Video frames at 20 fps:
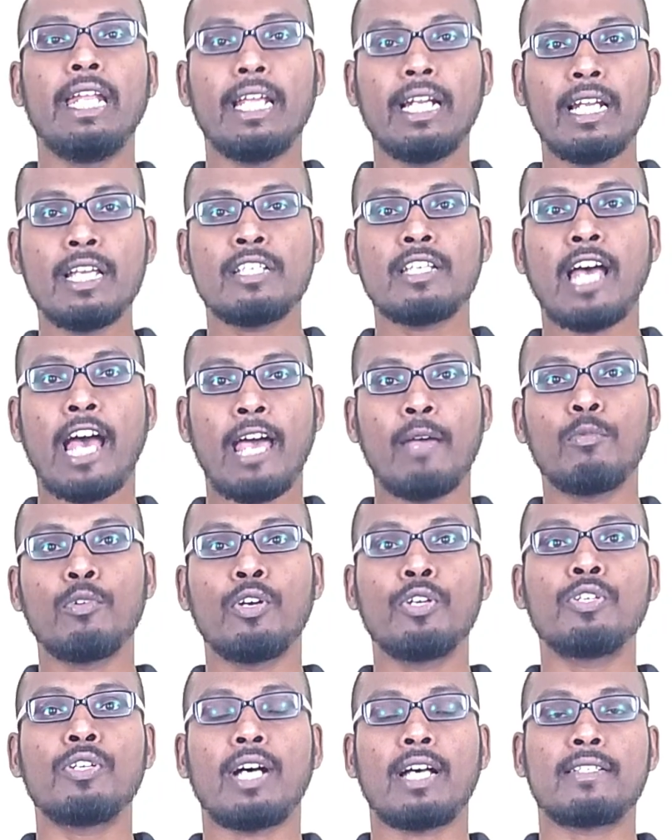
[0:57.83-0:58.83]
English, I am
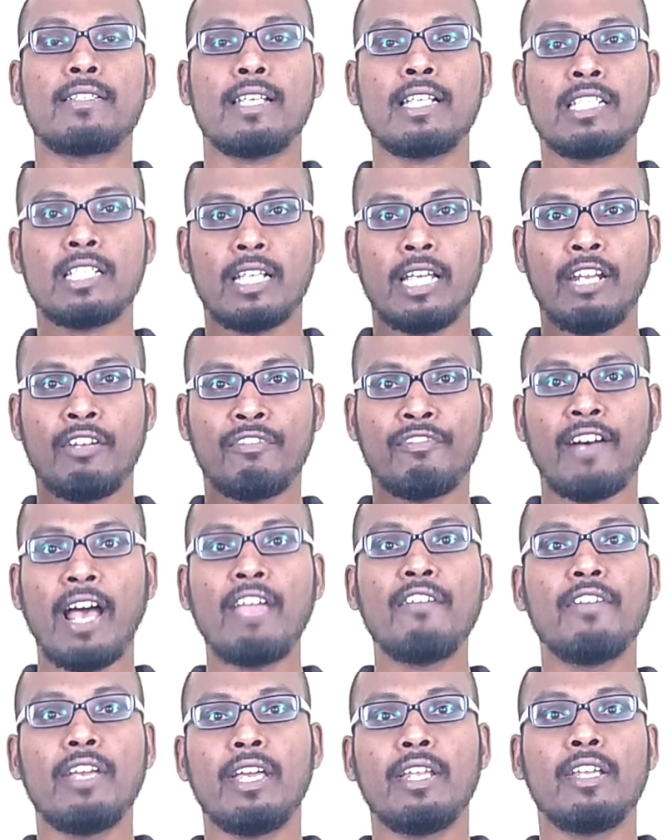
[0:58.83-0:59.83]
going to assess in
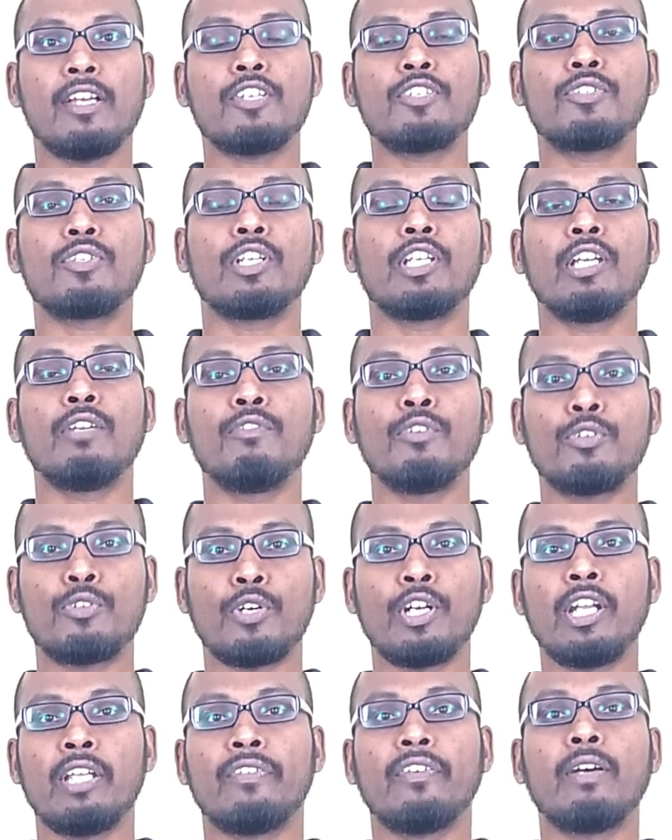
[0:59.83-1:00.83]
5 areas to give you
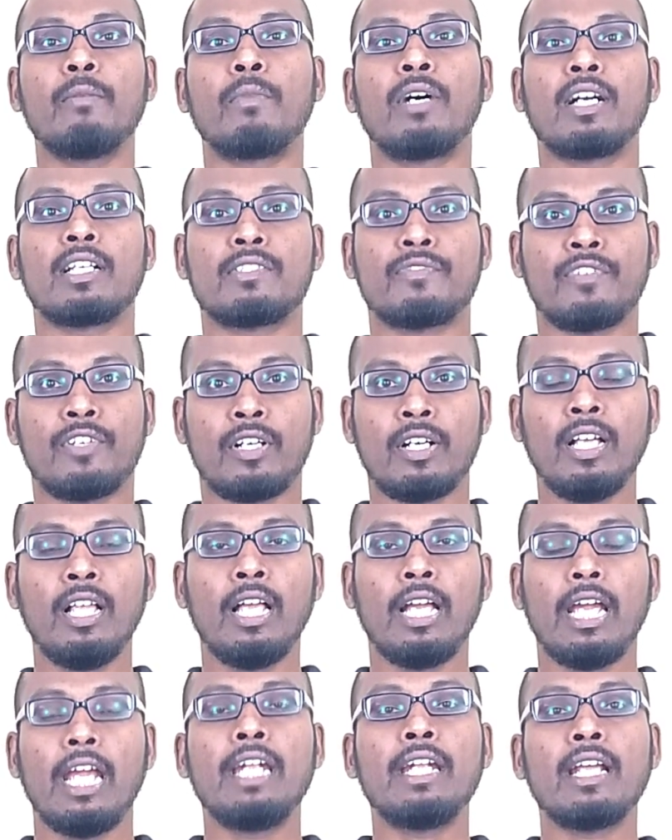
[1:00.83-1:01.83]
25 marks for
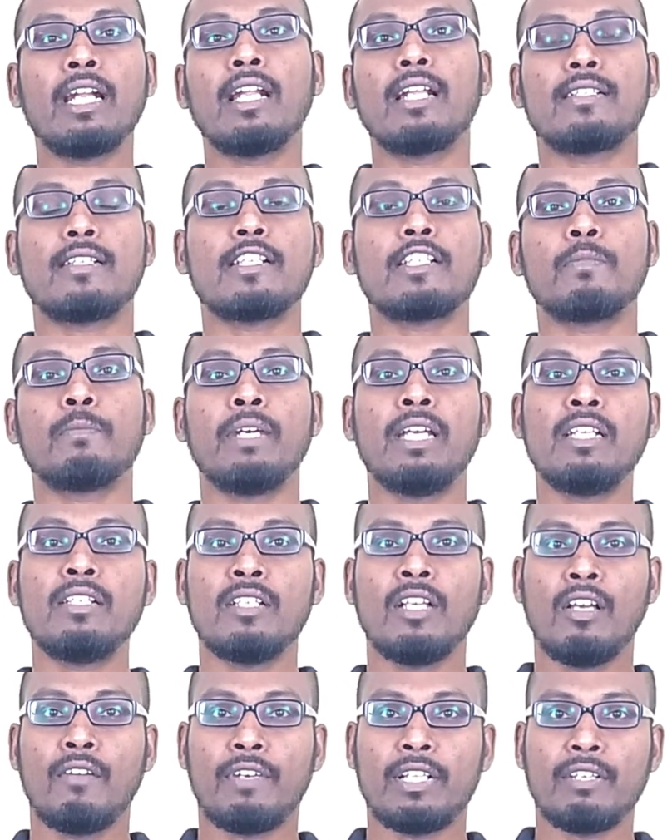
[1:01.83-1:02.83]
internal assessment
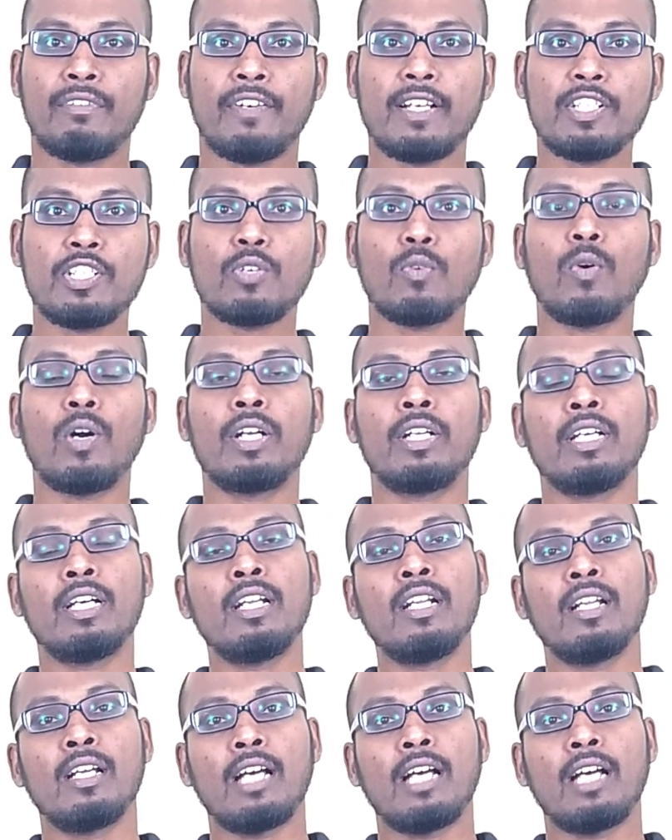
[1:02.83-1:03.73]
for the first quarter